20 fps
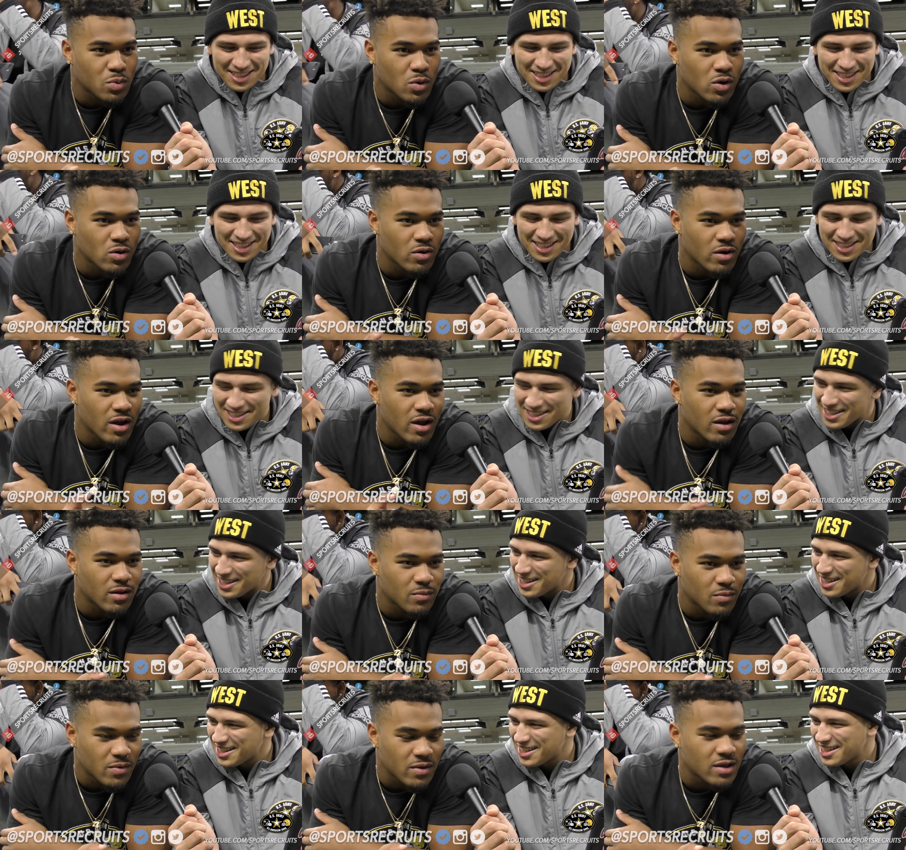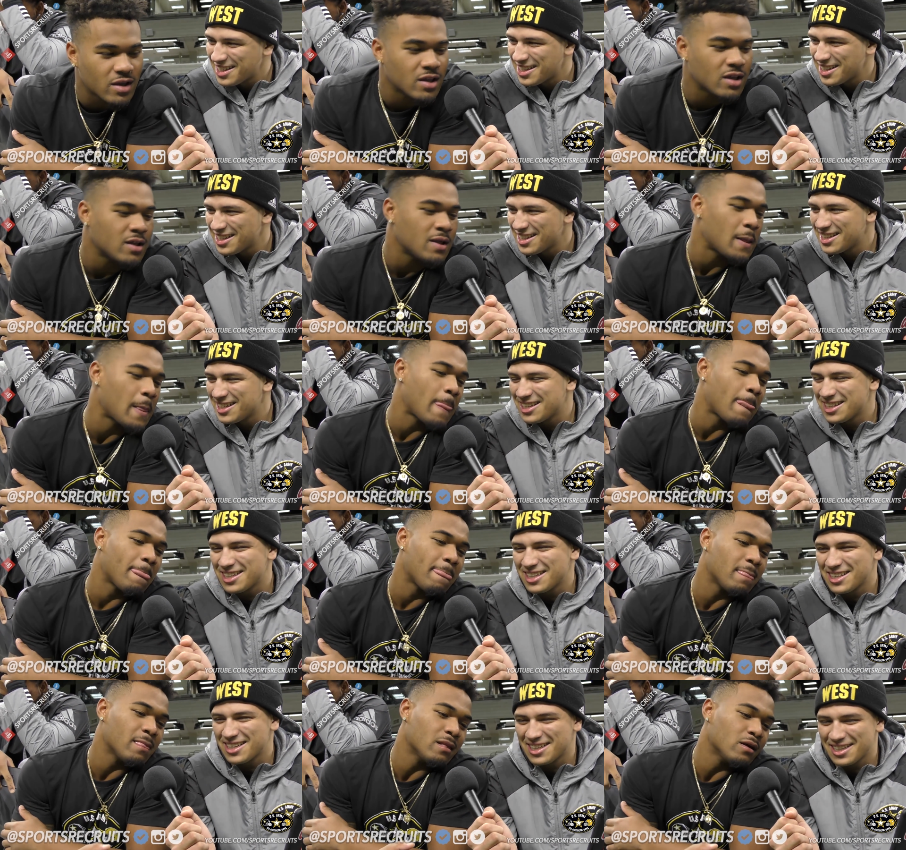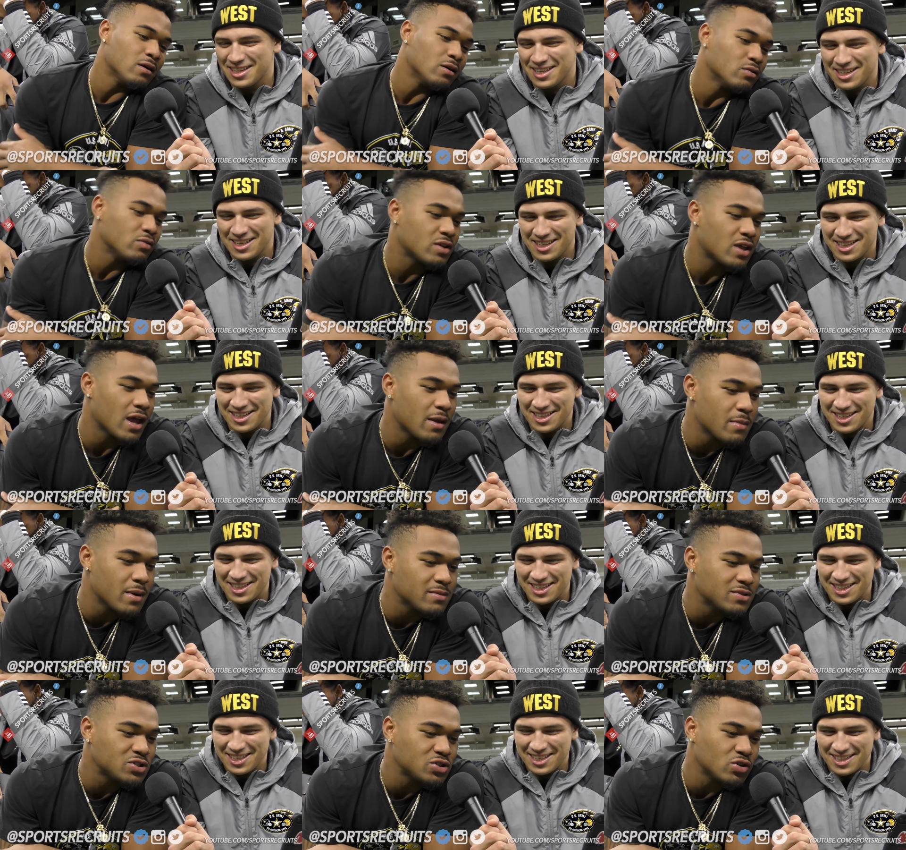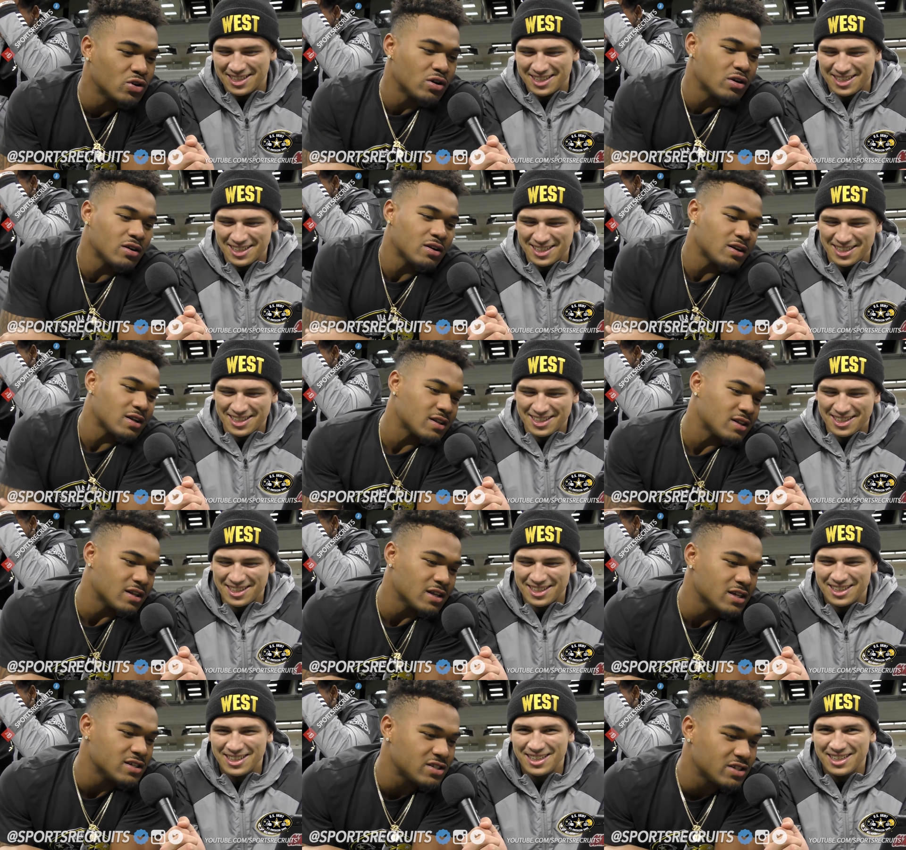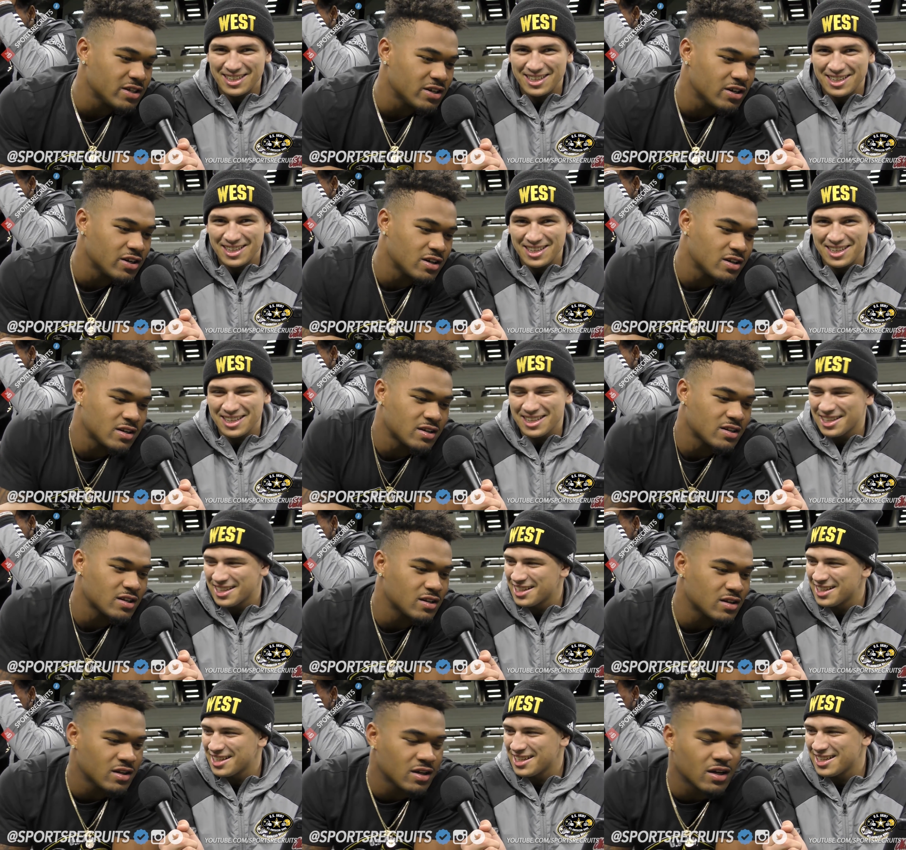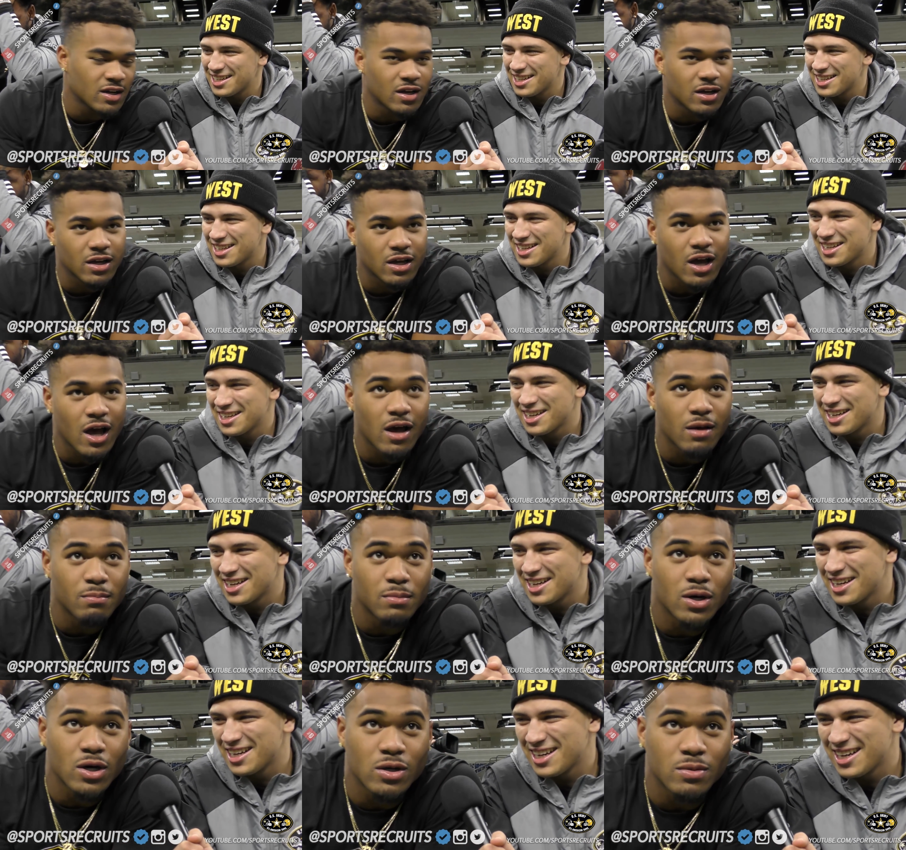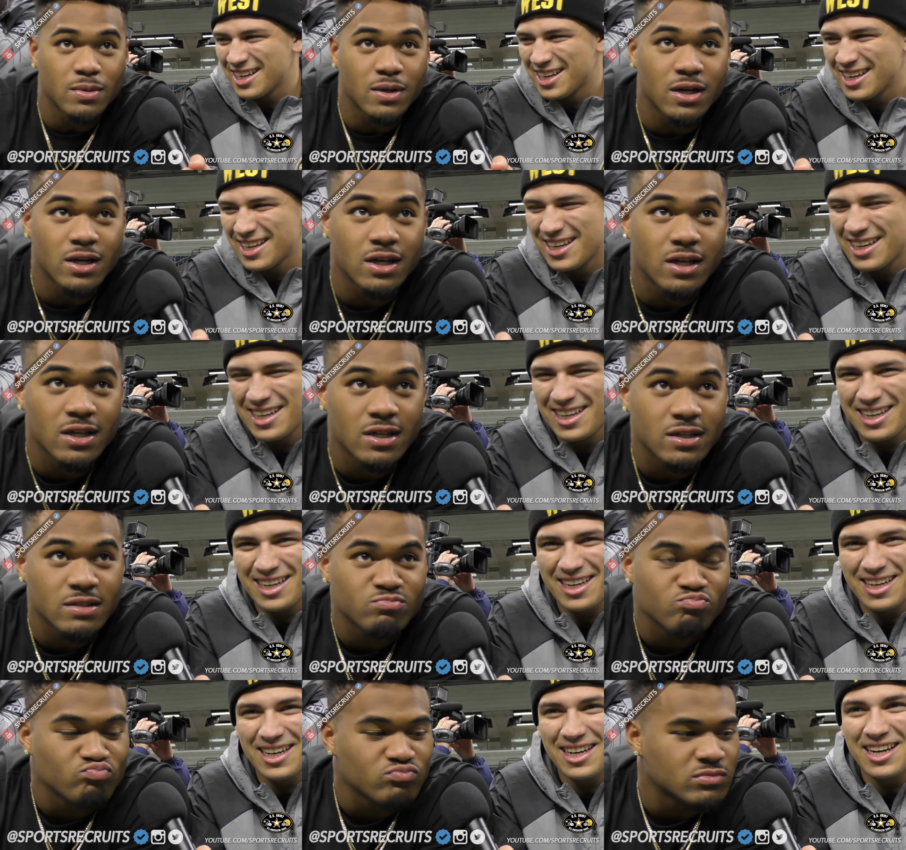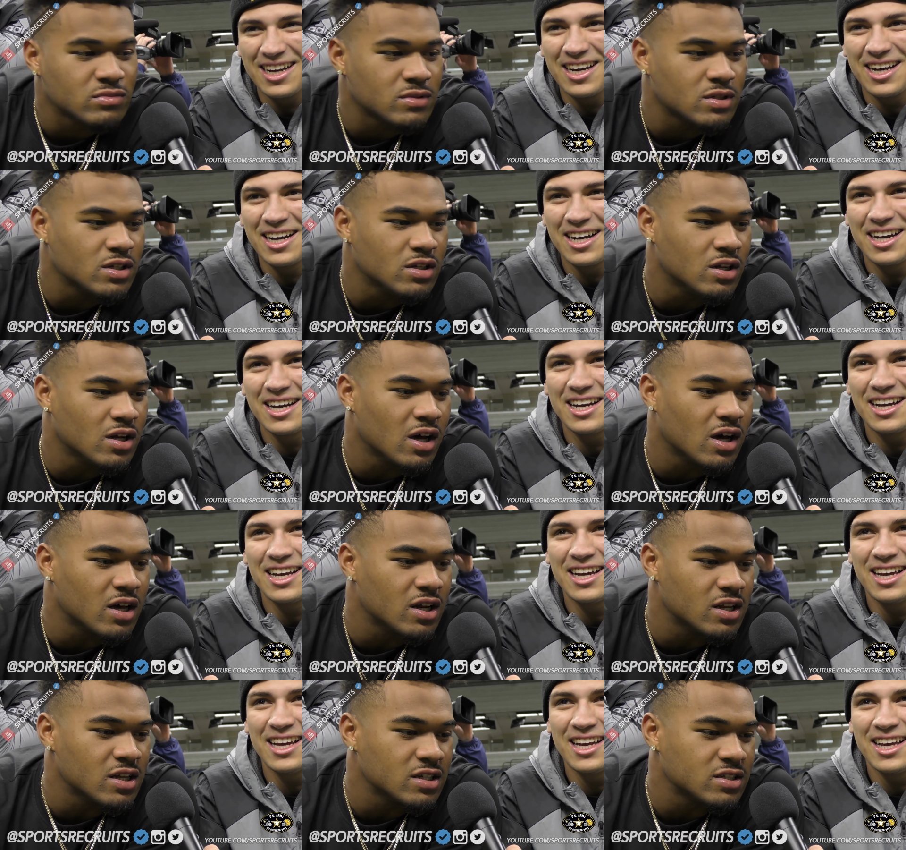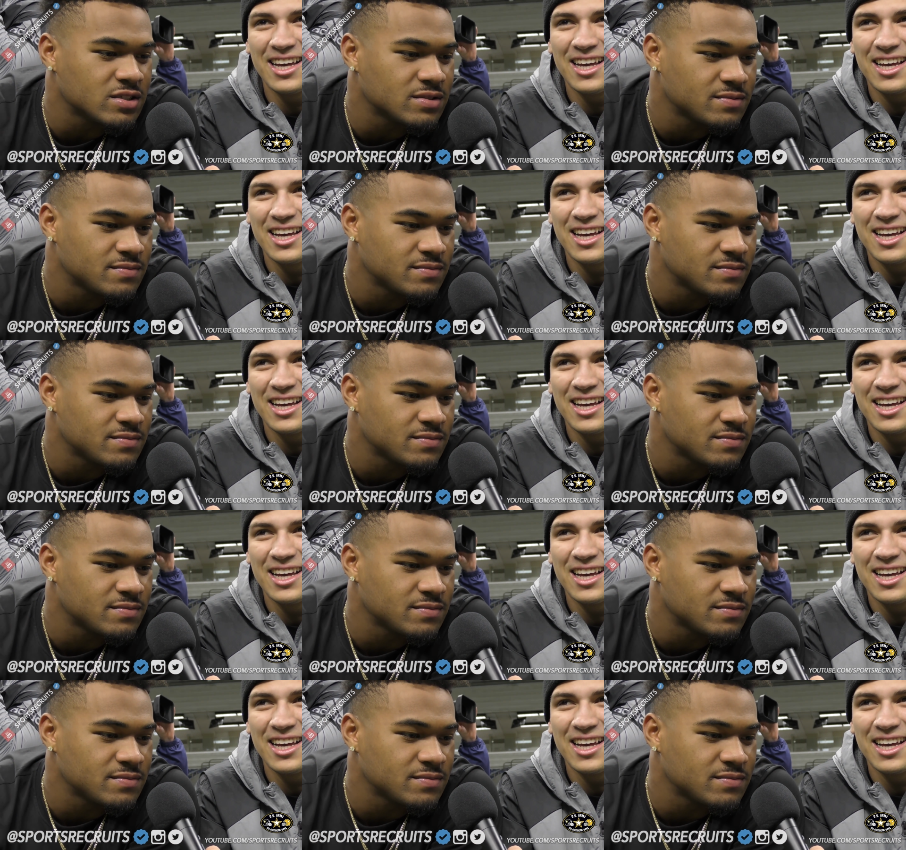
Speaker 1: program. You know, we came up short this year in the Cotton Bowl, but you know how it is.